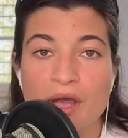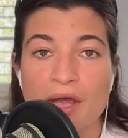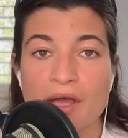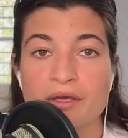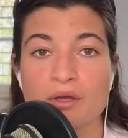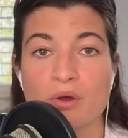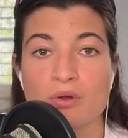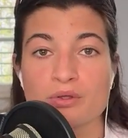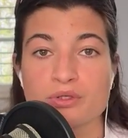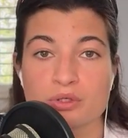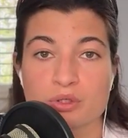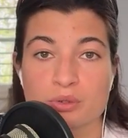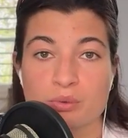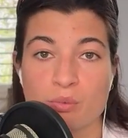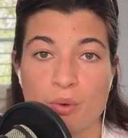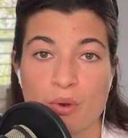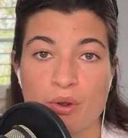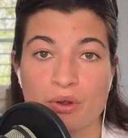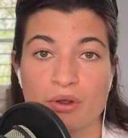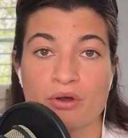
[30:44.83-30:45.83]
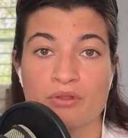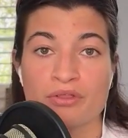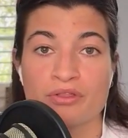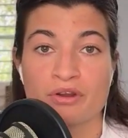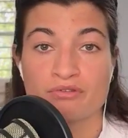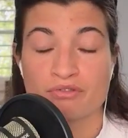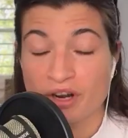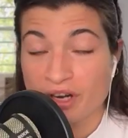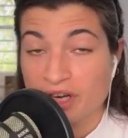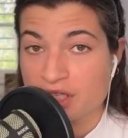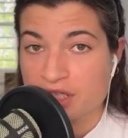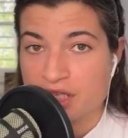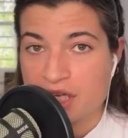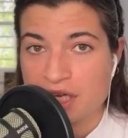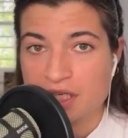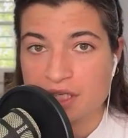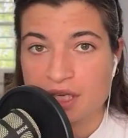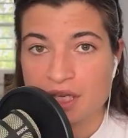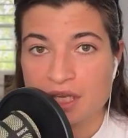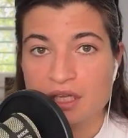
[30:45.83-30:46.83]
and also work on their running
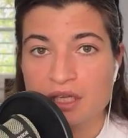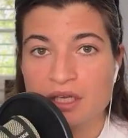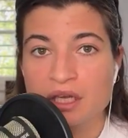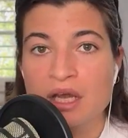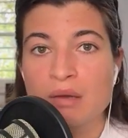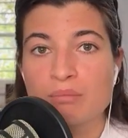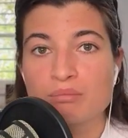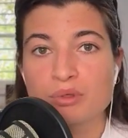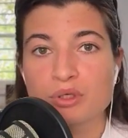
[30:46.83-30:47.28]
technique,